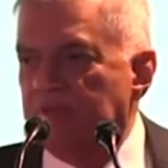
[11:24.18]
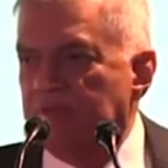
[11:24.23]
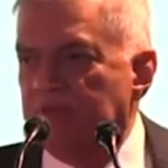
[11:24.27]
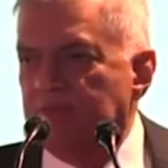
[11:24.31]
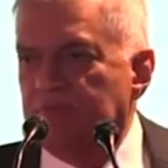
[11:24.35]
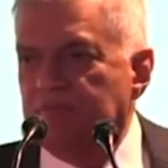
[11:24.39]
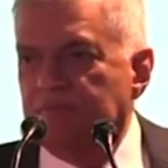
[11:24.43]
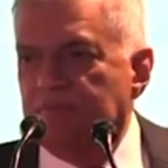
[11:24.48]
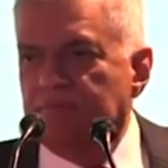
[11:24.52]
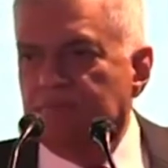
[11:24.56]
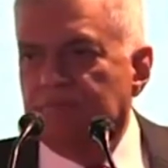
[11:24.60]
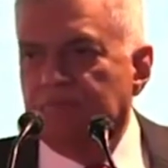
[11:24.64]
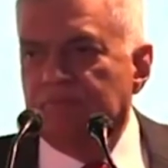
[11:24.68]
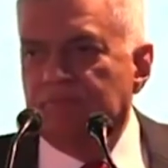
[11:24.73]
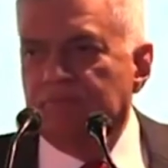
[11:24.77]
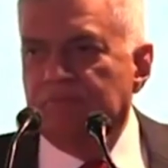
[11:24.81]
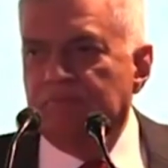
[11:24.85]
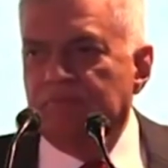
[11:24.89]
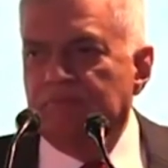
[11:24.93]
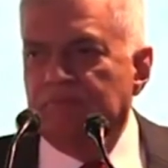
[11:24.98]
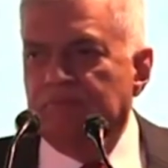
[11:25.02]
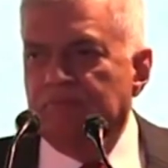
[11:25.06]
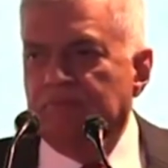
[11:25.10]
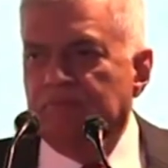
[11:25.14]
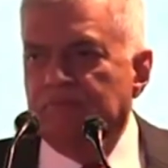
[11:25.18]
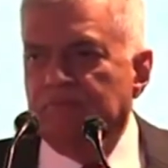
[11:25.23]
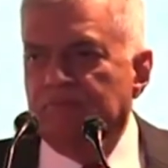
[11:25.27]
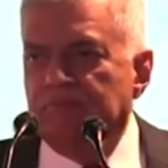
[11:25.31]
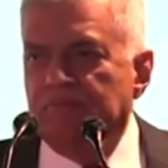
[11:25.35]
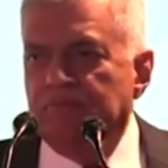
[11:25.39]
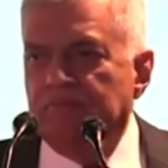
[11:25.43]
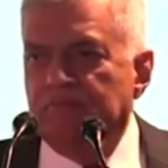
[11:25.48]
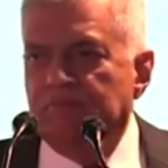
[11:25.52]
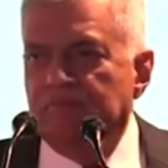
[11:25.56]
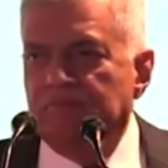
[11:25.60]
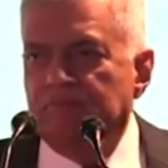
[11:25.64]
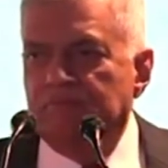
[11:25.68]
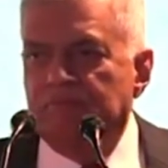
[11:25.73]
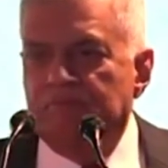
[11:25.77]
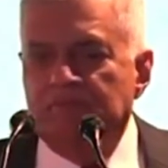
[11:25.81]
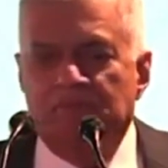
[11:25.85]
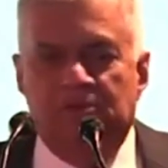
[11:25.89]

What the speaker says: Nobody speaks.